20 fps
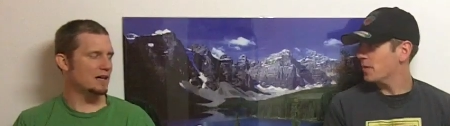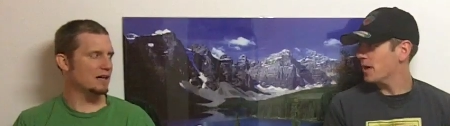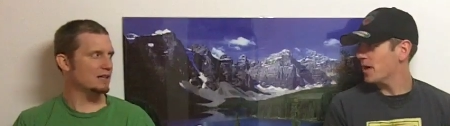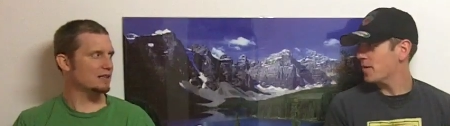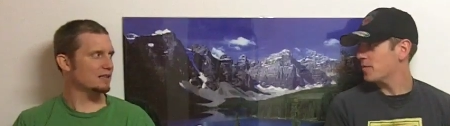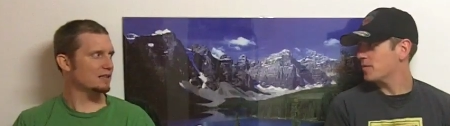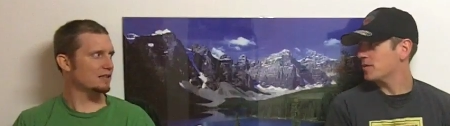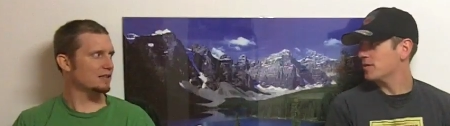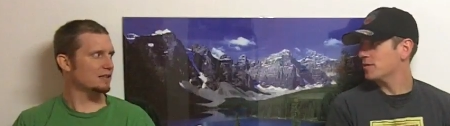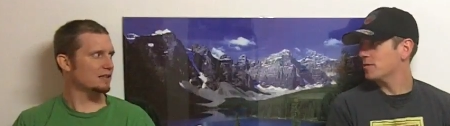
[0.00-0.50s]
Speaker 1: Something
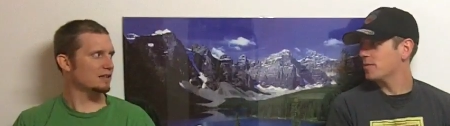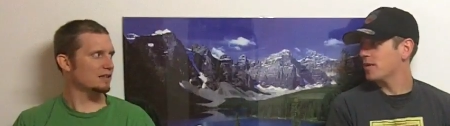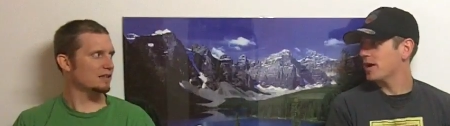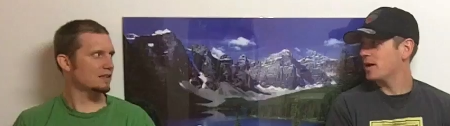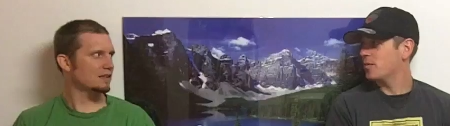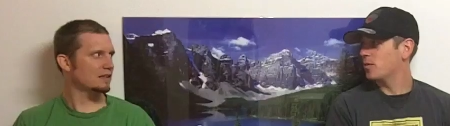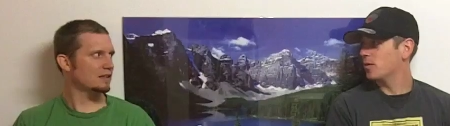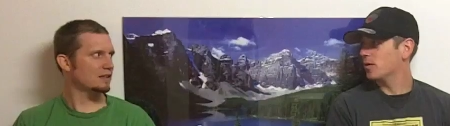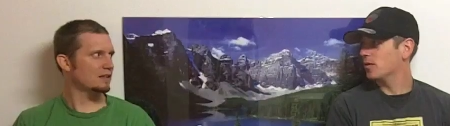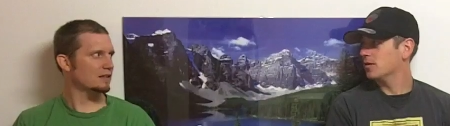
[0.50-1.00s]
happened to your
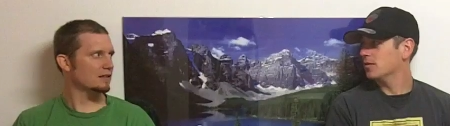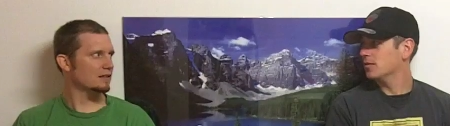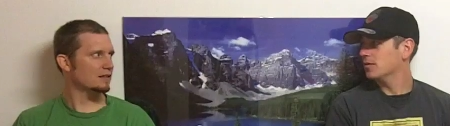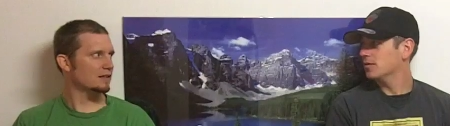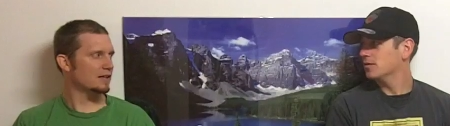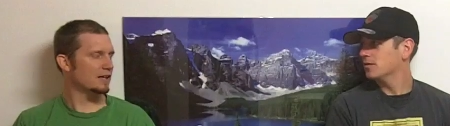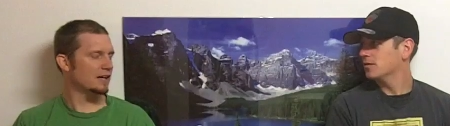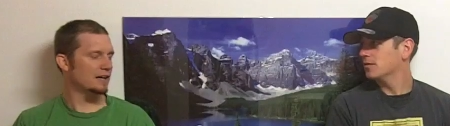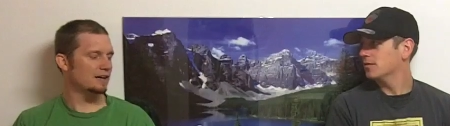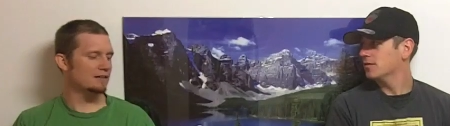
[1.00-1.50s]
paper.
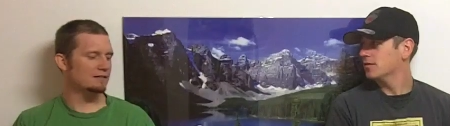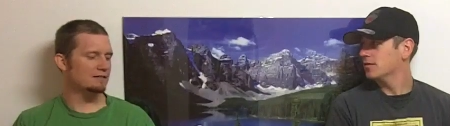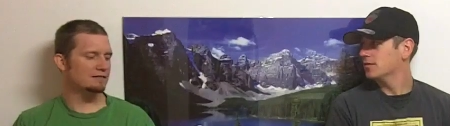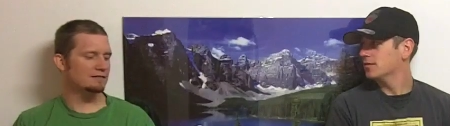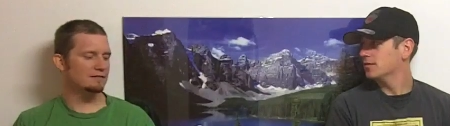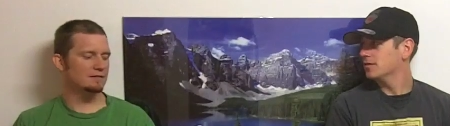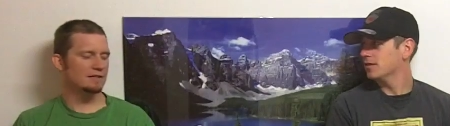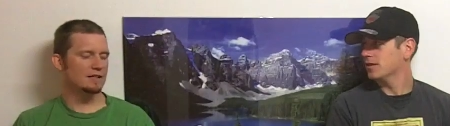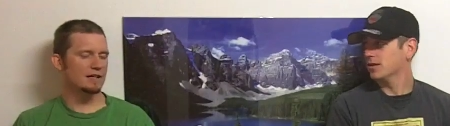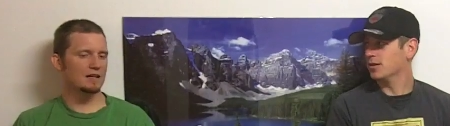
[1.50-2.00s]
Yeah.
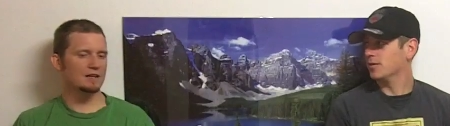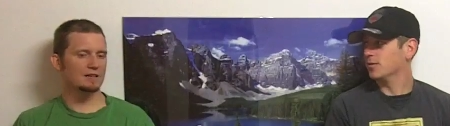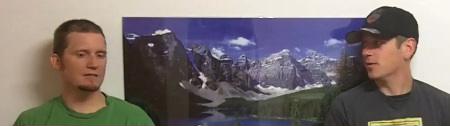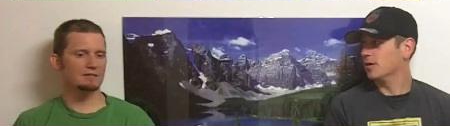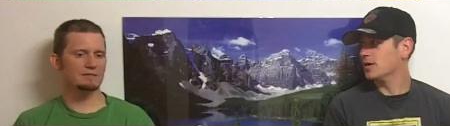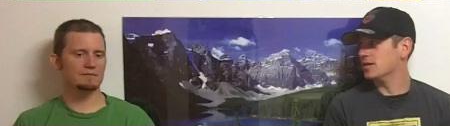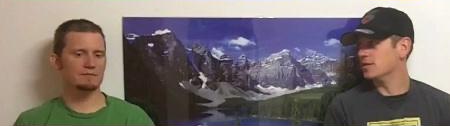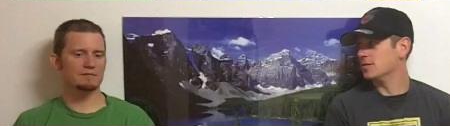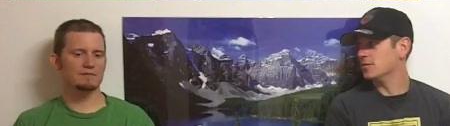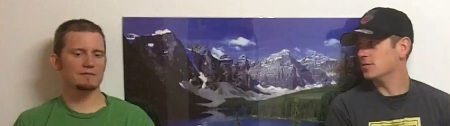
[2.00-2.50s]
Uh,
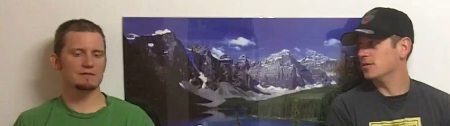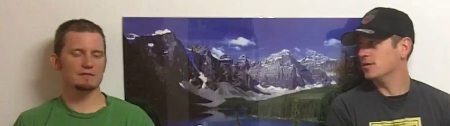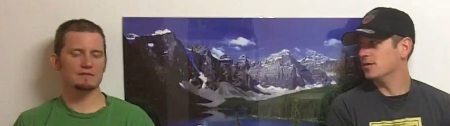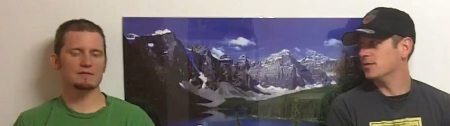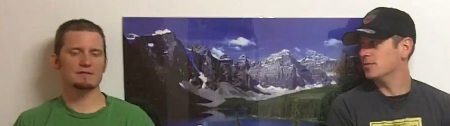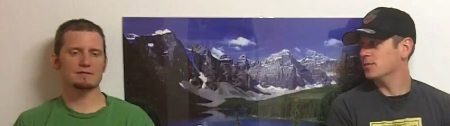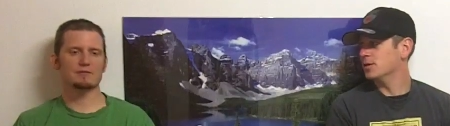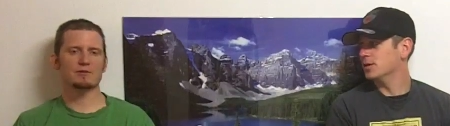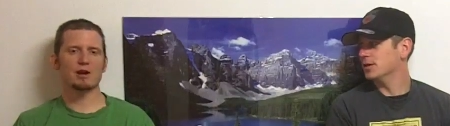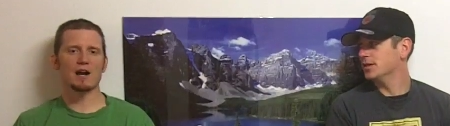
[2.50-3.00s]
Otherwise, you'd know.
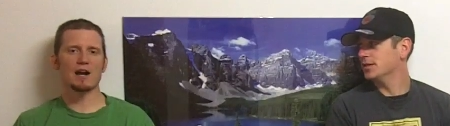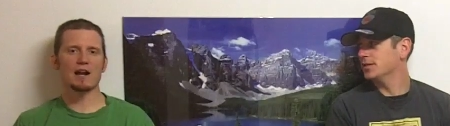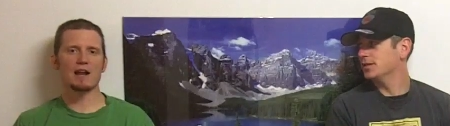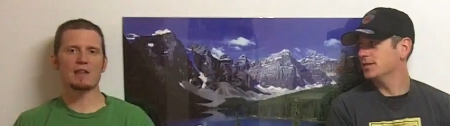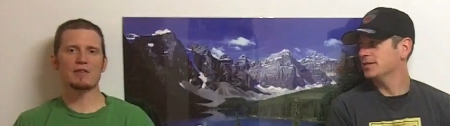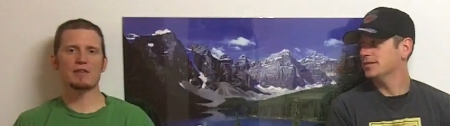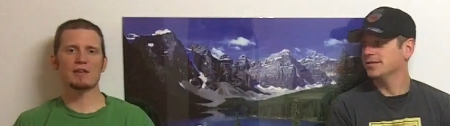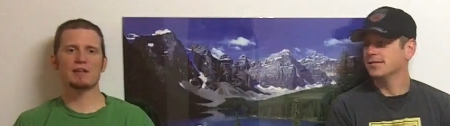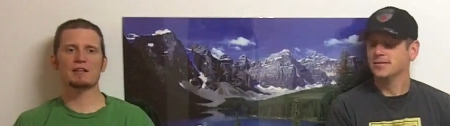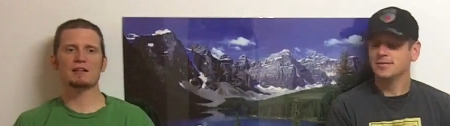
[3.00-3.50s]
But. Right.
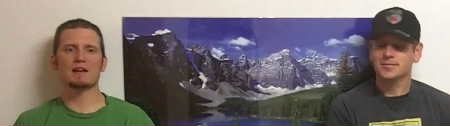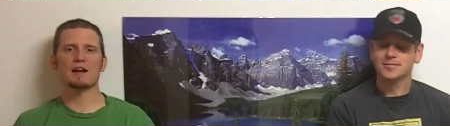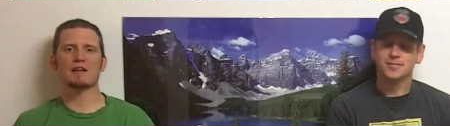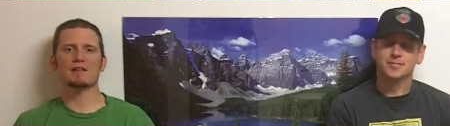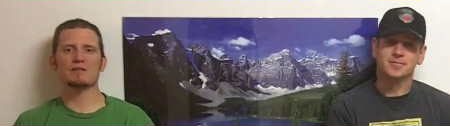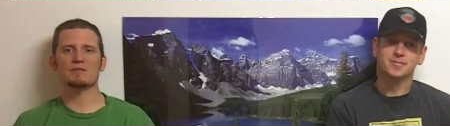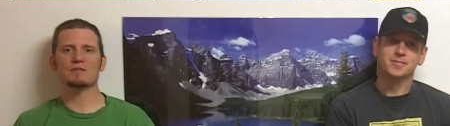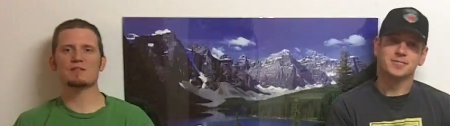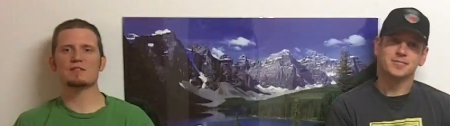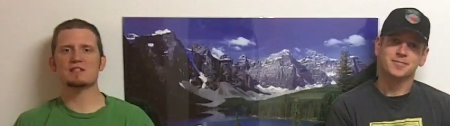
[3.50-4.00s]
I think
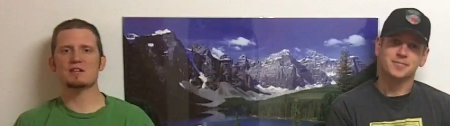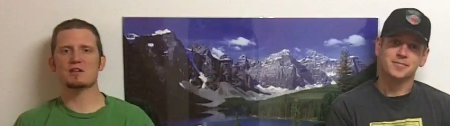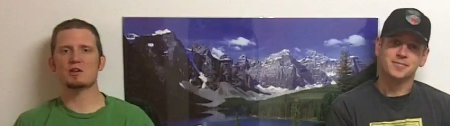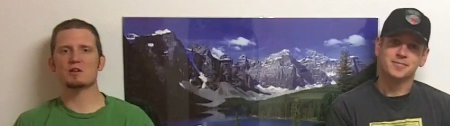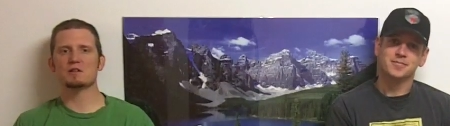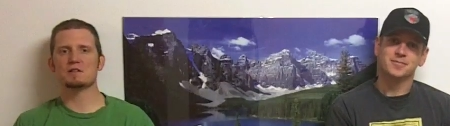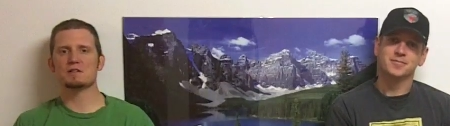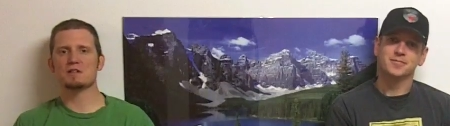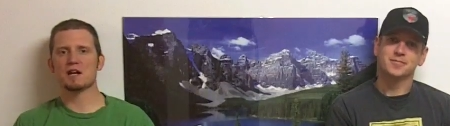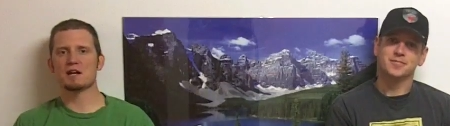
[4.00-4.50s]
I,
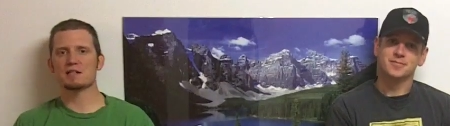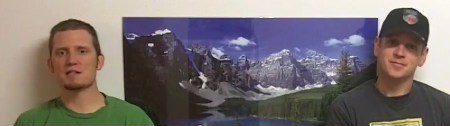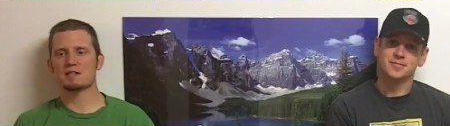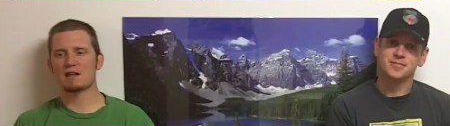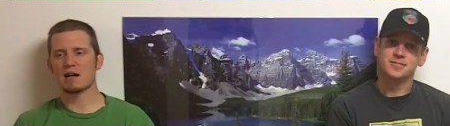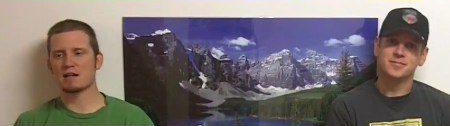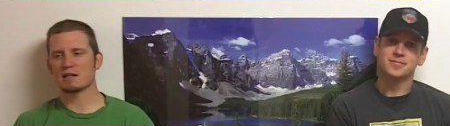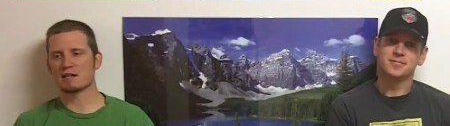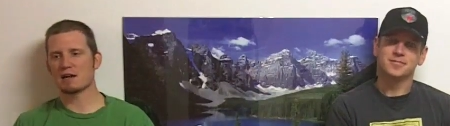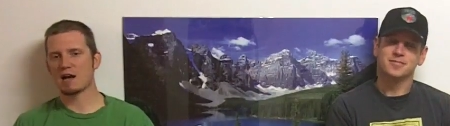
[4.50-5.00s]
Sierra Designs
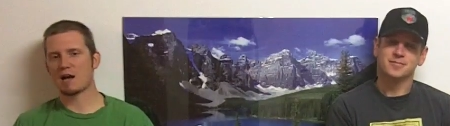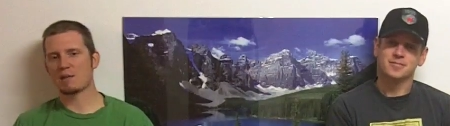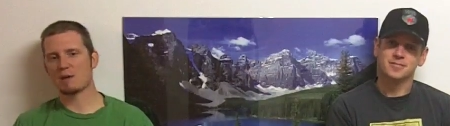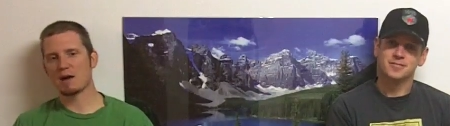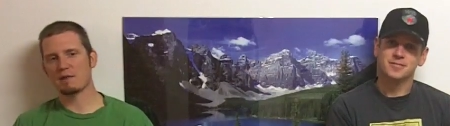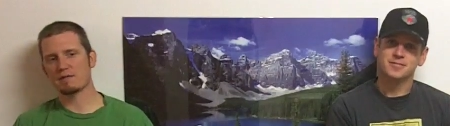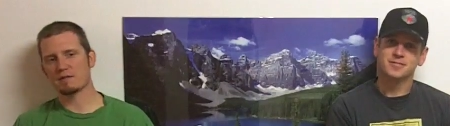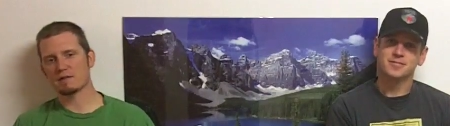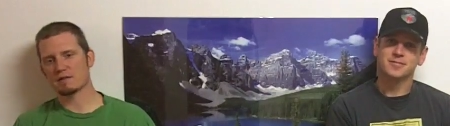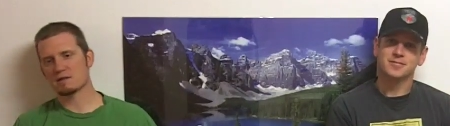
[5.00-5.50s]
dot com
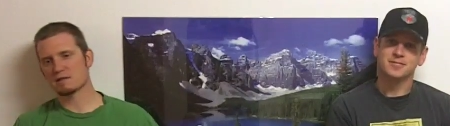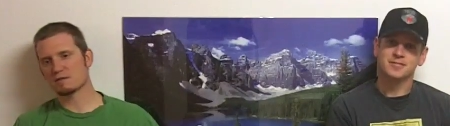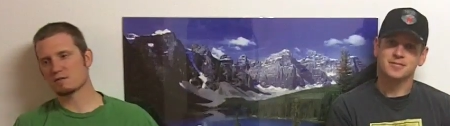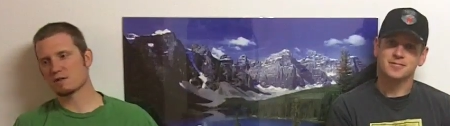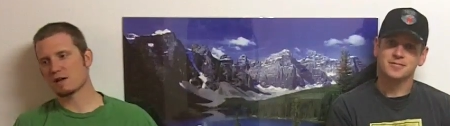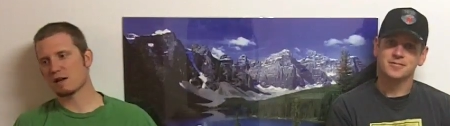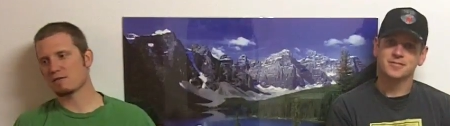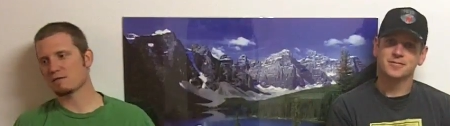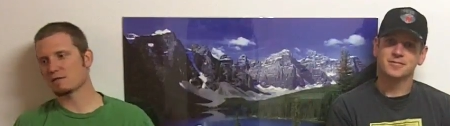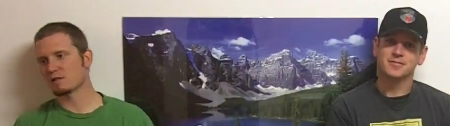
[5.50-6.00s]
obviously
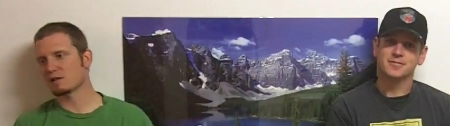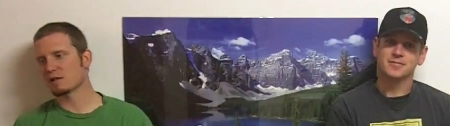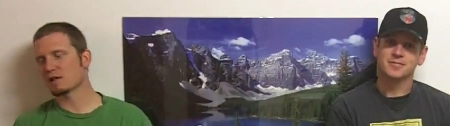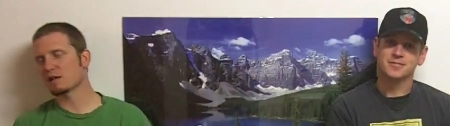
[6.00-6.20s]
will have a